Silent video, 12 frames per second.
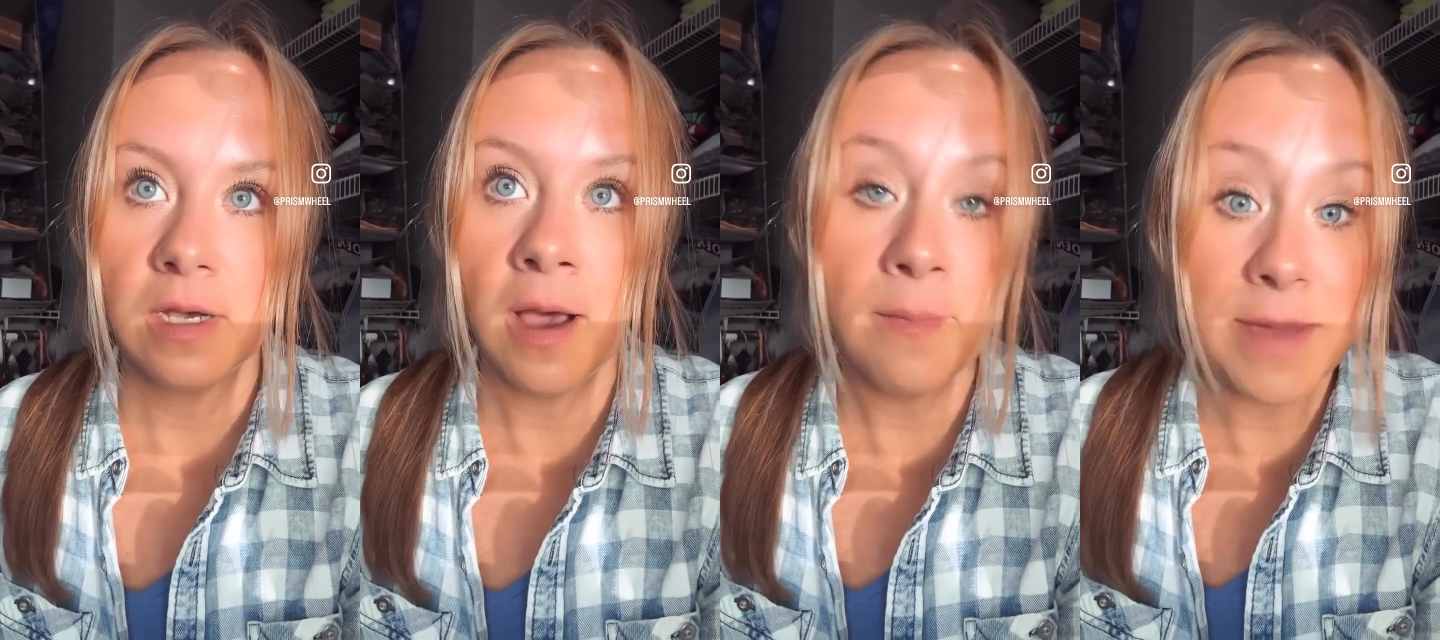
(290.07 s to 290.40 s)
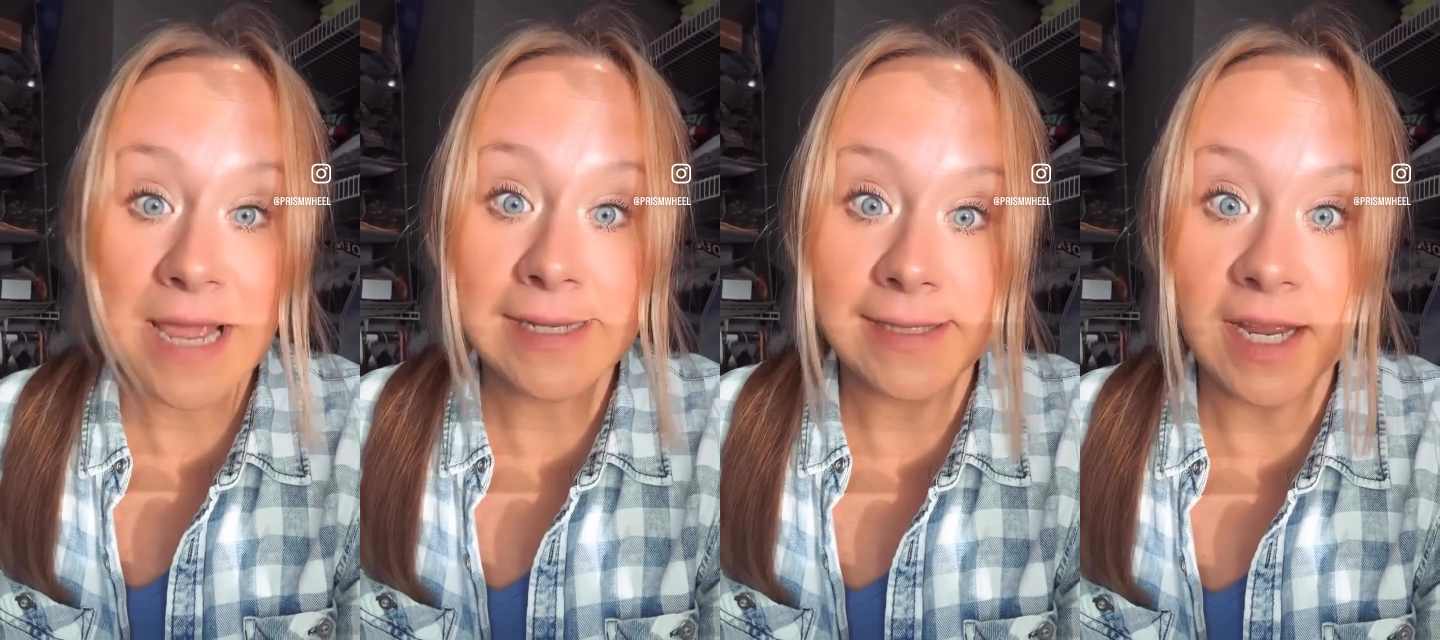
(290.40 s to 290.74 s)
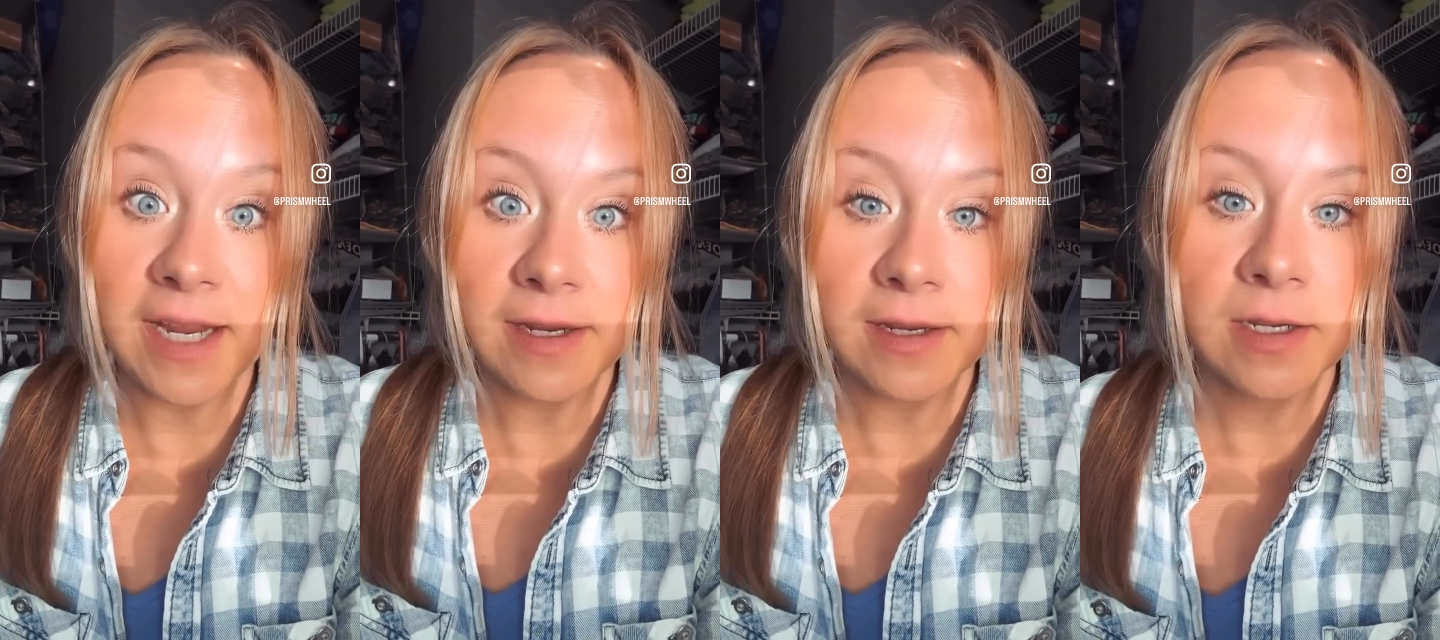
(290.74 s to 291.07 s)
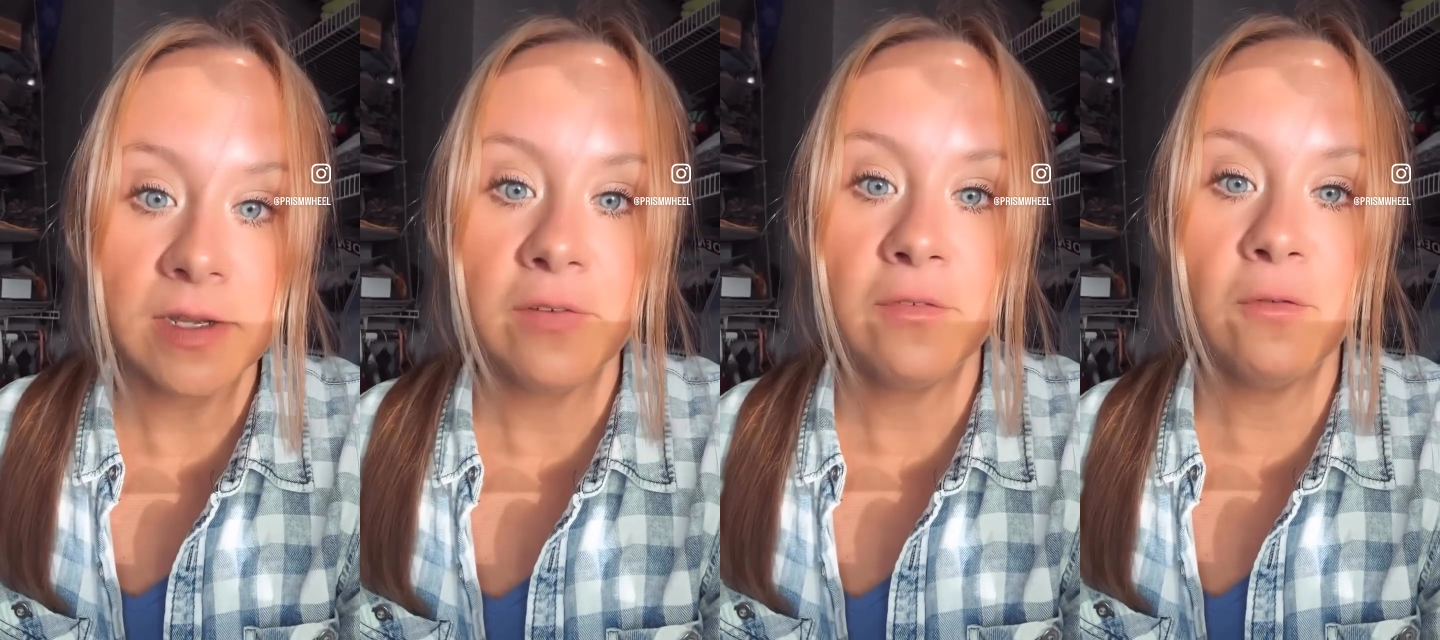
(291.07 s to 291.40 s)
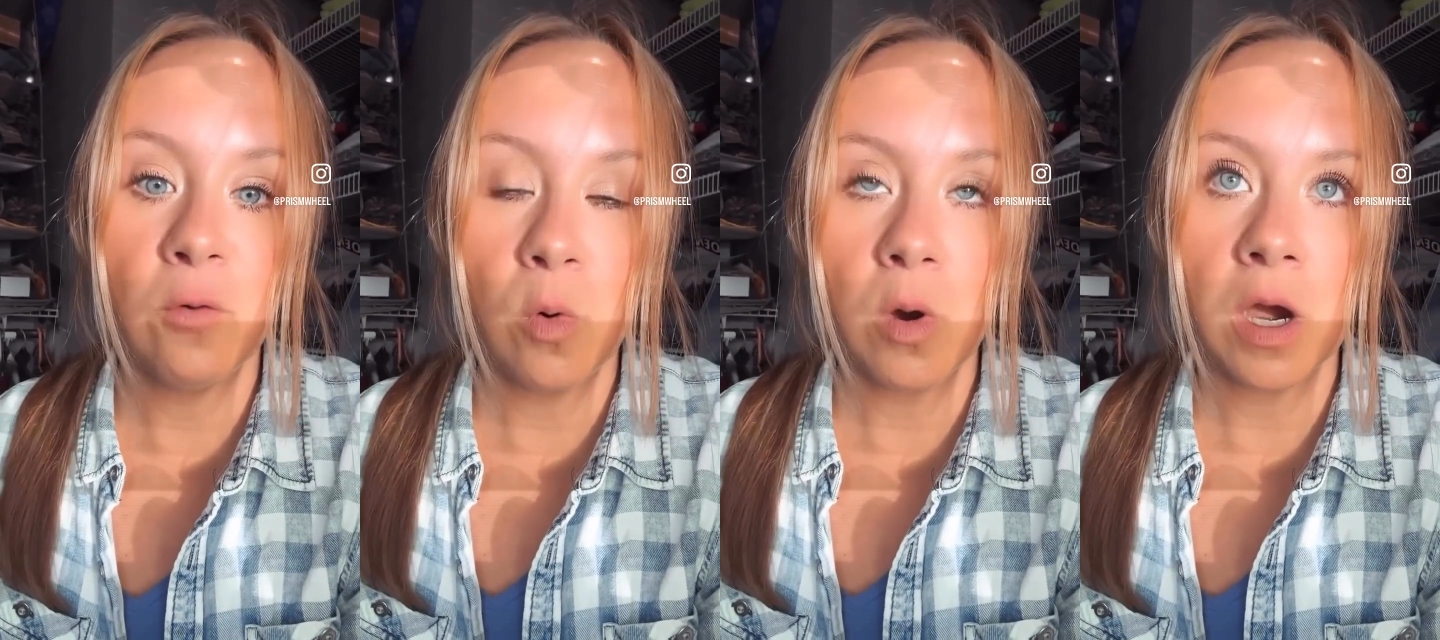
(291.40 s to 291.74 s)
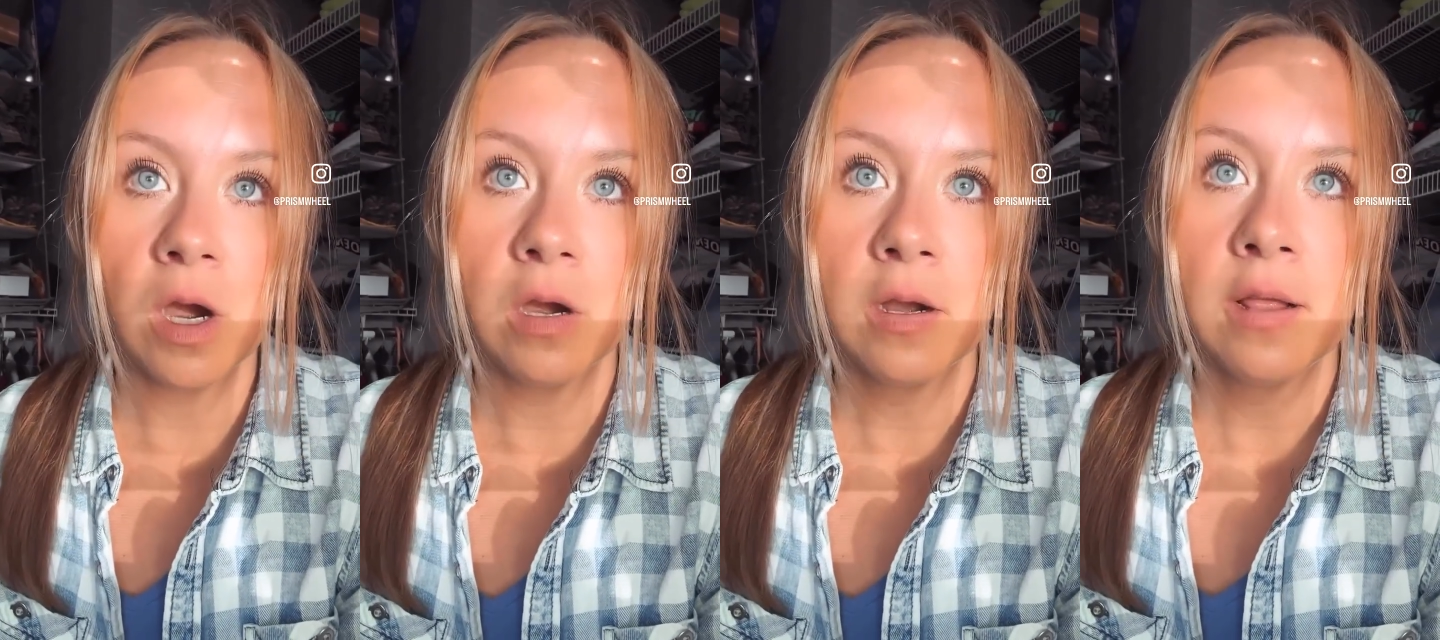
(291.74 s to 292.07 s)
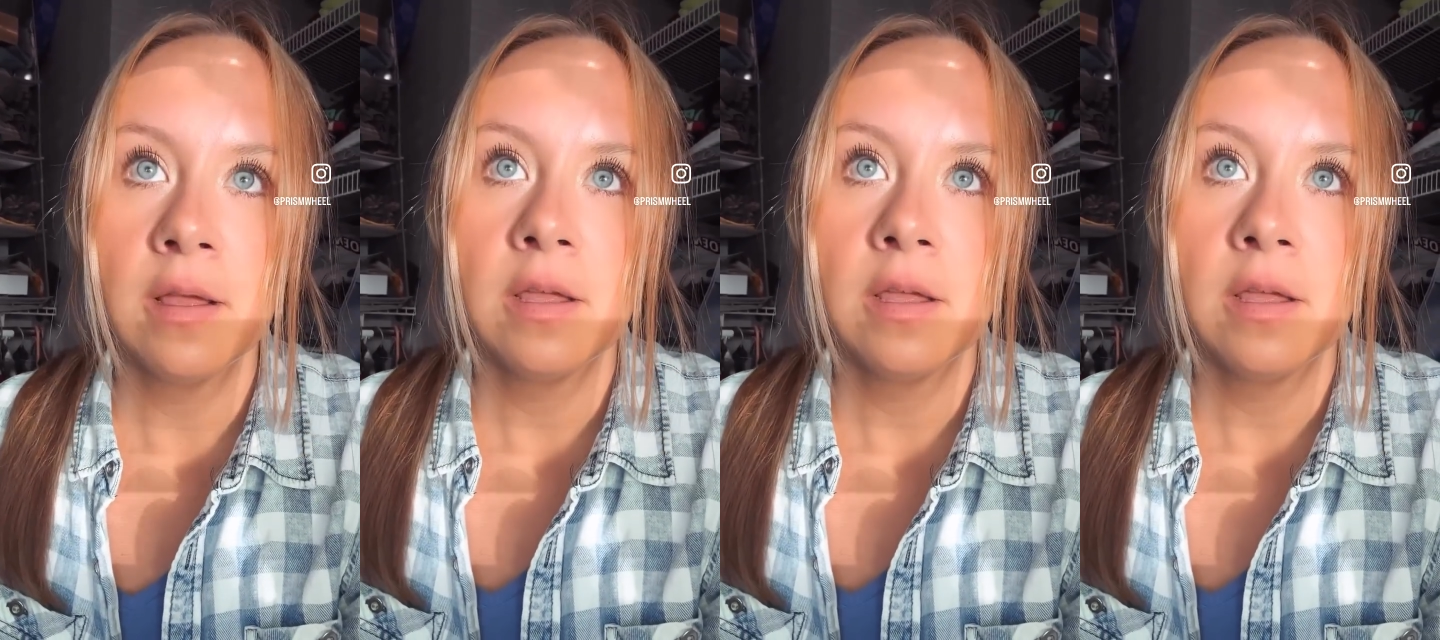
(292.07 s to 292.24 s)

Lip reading: amazing for